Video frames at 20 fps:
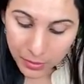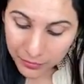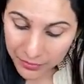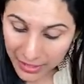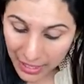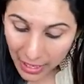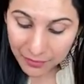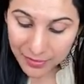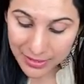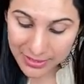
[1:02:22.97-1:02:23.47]
we
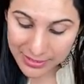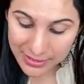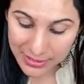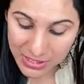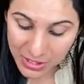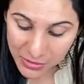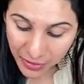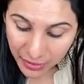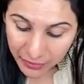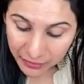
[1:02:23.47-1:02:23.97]
have
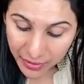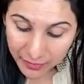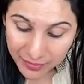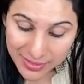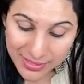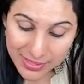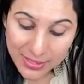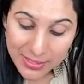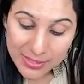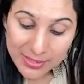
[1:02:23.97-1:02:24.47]
discussed when we have
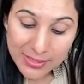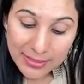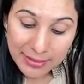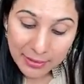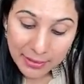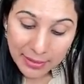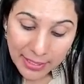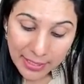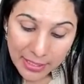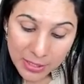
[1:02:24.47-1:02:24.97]
discussed the
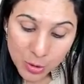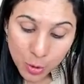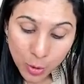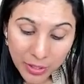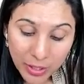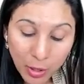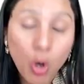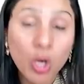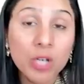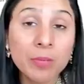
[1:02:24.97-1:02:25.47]

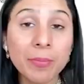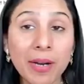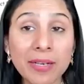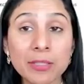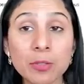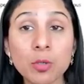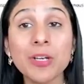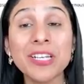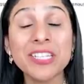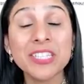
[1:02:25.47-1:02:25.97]

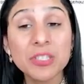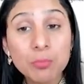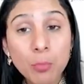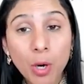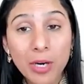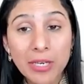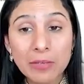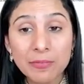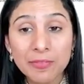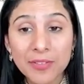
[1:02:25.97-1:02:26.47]

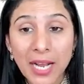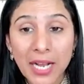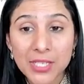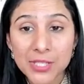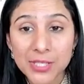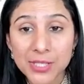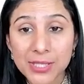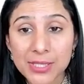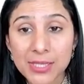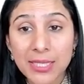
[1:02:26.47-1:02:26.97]
naso-orbito-ethmoidal
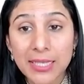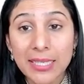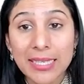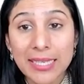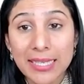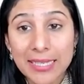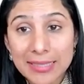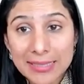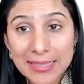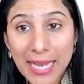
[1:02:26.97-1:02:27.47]
fractures.
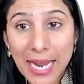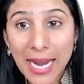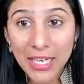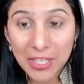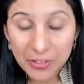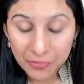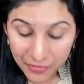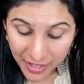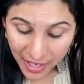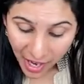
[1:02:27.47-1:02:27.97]
In
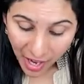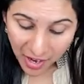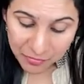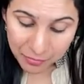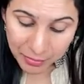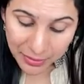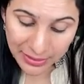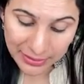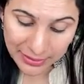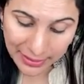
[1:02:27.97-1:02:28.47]
that, we
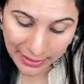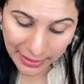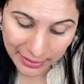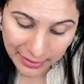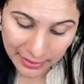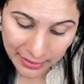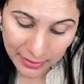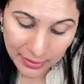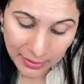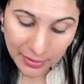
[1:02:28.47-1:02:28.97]
have been
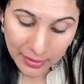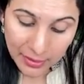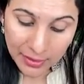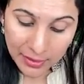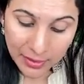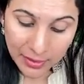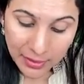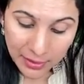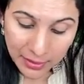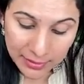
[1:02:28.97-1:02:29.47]
taken
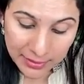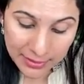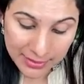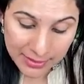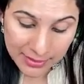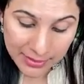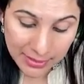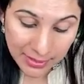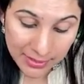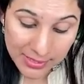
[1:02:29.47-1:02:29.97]
uh,
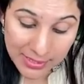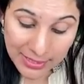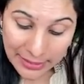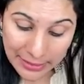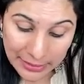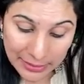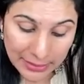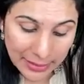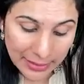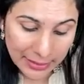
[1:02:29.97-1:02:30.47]
discussed
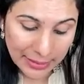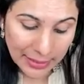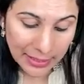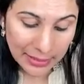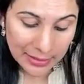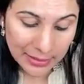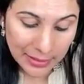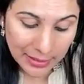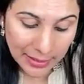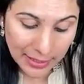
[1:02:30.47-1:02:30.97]
in
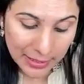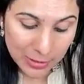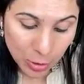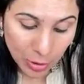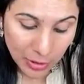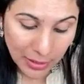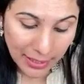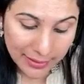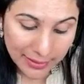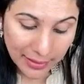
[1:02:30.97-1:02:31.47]
detail the
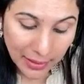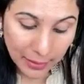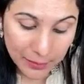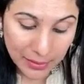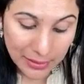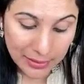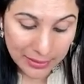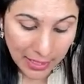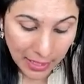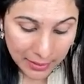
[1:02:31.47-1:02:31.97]

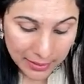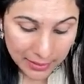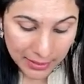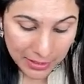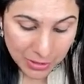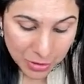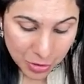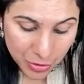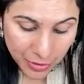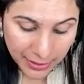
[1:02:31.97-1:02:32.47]
nasolacrimal duct
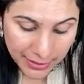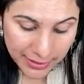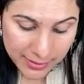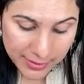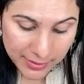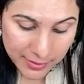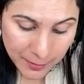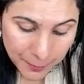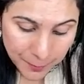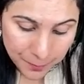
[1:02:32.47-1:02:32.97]

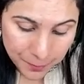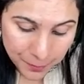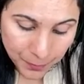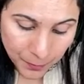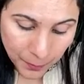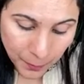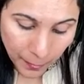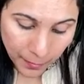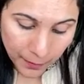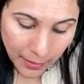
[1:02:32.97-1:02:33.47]
injuries
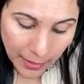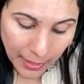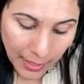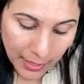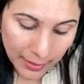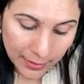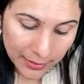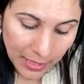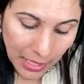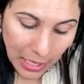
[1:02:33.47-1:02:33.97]

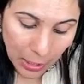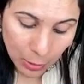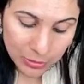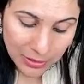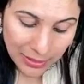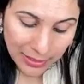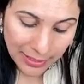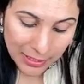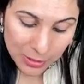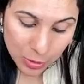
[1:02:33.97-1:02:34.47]
and how
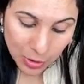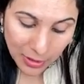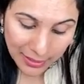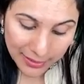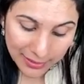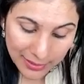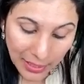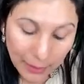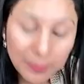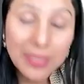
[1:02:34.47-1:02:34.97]
the
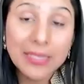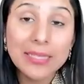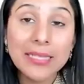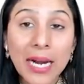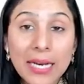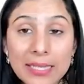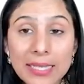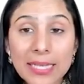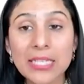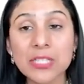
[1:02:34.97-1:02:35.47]
nasolacrimal
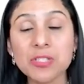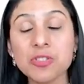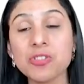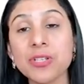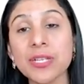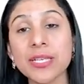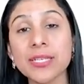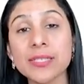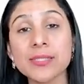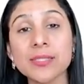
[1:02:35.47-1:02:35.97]
duct
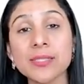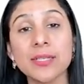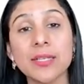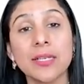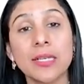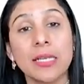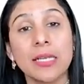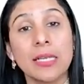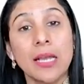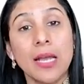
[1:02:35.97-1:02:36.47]
injuries
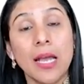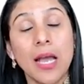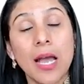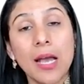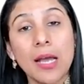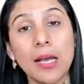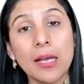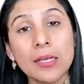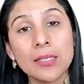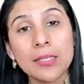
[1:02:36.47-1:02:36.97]

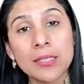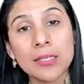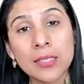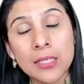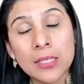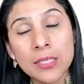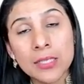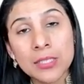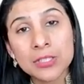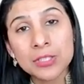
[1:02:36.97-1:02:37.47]

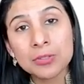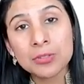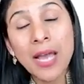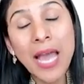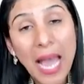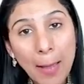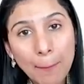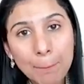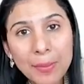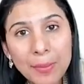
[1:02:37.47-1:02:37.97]
uh, you know
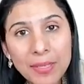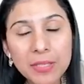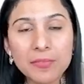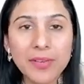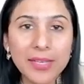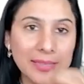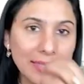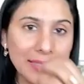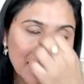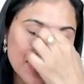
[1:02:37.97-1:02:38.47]
happen
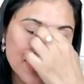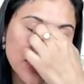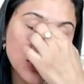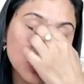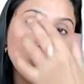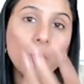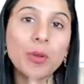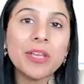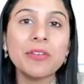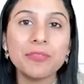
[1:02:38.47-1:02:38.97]
when there is a
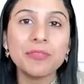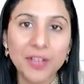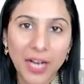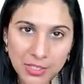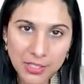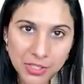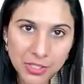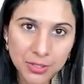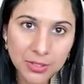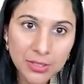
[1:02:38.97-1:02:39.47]
Noe
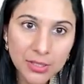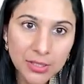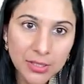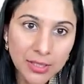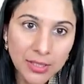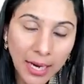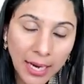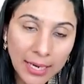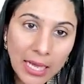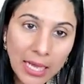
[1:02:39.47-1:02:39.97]
fracture
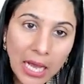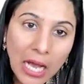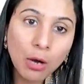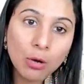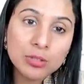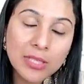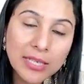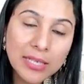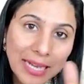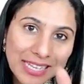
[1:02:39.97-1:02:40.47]
and
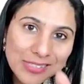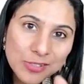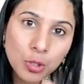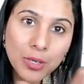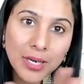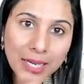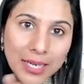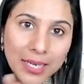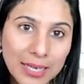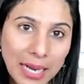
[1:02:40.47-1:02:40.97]
how the
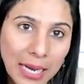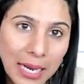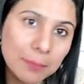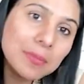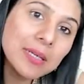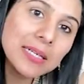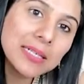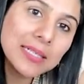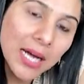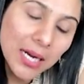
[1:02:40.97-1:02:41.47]

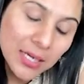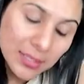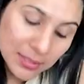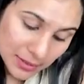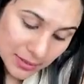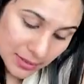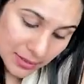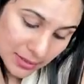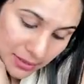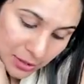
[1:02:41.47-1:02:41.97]
nasolacrimal duct
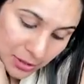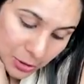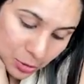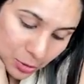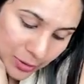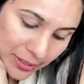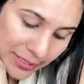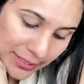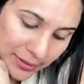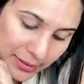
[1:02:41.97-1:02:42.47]
you
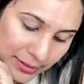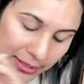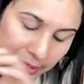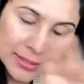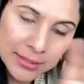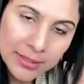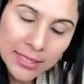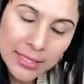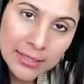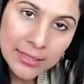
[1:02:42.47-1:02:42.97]
know it
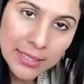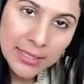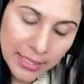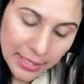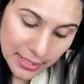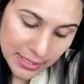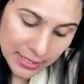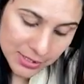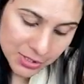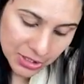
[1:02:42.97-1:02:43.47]
it it
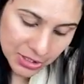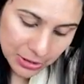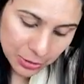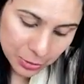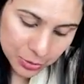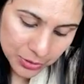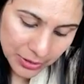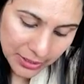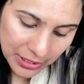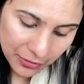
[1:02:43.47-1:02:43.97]
drains
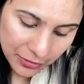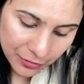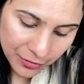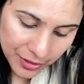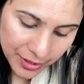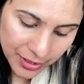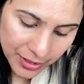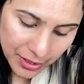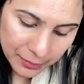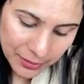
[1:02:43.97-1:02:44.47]
into the
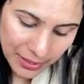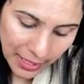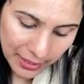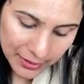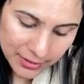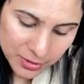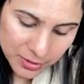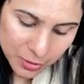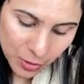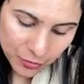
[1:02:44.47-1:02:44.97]
inferior
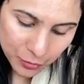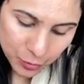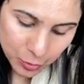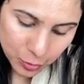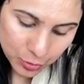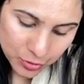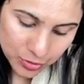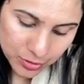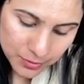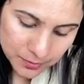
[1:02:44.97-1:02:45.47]
meatus of
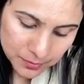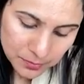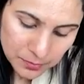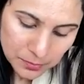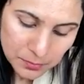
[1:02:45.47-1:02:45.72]
nose